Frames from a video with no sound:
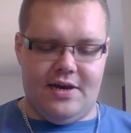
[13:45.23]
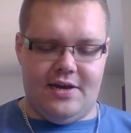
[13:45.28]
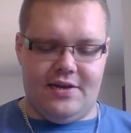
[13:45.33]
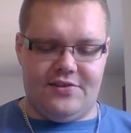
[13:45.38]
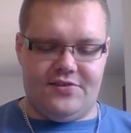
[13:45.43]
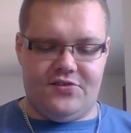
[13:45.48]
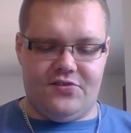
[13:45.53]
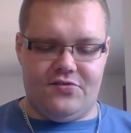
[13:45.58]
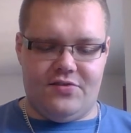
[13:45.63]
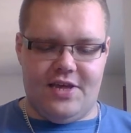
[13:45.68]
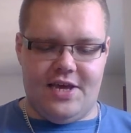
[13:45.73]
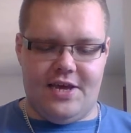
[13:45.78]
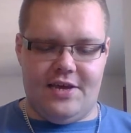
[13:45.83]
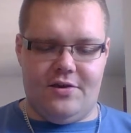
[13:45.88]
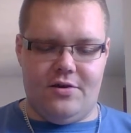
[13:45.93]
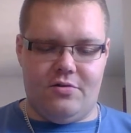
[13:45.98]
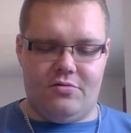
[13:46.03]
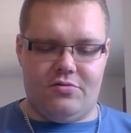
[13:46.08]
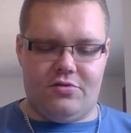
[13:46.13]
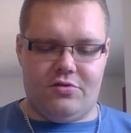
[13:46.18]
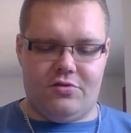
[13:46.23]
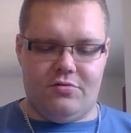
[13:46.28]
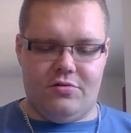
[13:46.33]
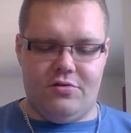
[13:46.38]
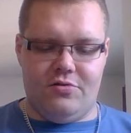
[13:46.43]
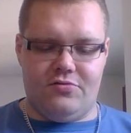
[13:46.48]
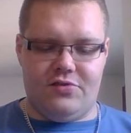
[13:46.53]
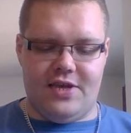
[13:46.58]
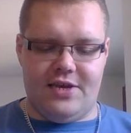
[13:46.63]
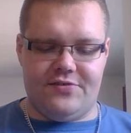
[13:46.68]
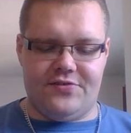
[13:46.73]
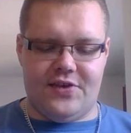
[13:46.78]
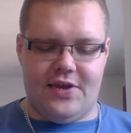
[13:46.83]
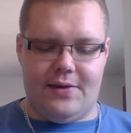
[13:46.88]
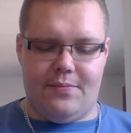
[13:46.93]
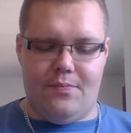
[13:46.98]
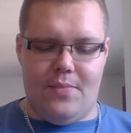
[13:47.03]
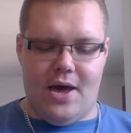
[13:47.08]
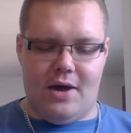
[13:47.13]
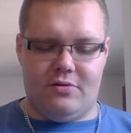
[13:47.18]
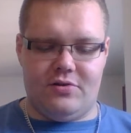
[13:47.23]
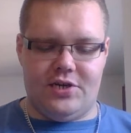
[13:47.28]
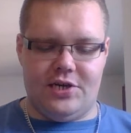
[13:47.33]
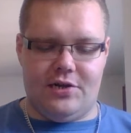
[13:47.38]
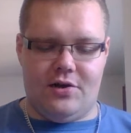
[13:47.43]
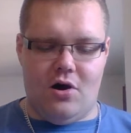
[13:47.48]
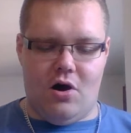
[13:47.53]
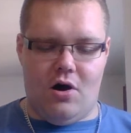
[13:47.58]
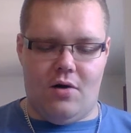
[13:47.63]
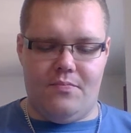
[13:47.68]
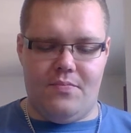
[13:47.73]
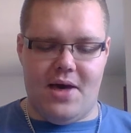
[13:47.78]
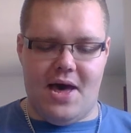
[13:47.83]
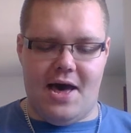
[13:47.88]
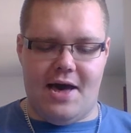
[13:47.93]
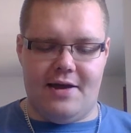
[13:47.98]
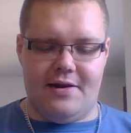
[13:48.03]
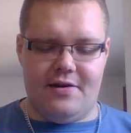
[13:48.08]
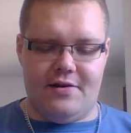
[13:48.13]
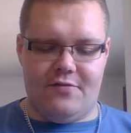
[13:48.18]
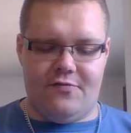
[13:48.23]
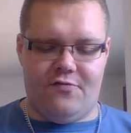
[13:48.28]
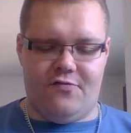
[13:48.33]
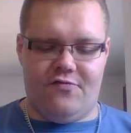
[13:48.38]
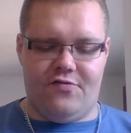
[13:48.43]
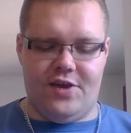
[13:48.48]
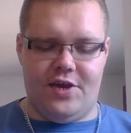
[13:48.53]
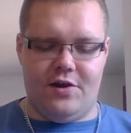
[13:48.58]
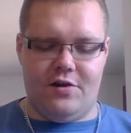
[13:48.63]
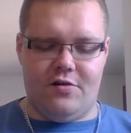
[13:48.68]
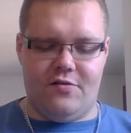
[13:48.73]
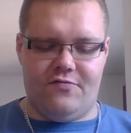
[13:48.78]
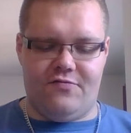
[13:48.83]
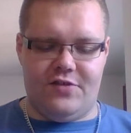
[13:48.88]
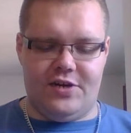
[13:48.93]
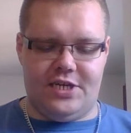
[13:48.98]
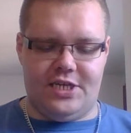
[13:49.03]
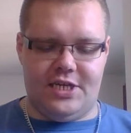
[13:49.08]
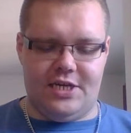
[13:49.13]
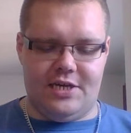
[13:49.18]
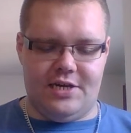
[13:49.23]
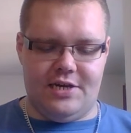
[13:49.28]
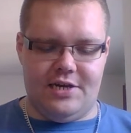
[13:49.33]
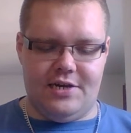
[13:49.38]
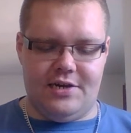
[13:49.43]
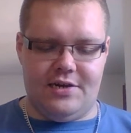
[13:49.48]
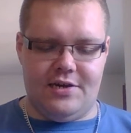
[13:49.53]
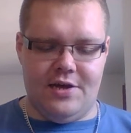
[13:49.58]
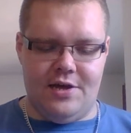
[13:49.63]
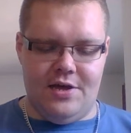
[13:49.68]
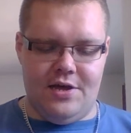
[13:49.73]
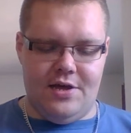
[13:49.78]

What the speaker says: So they go through things like mounted combat, fear, fatigue,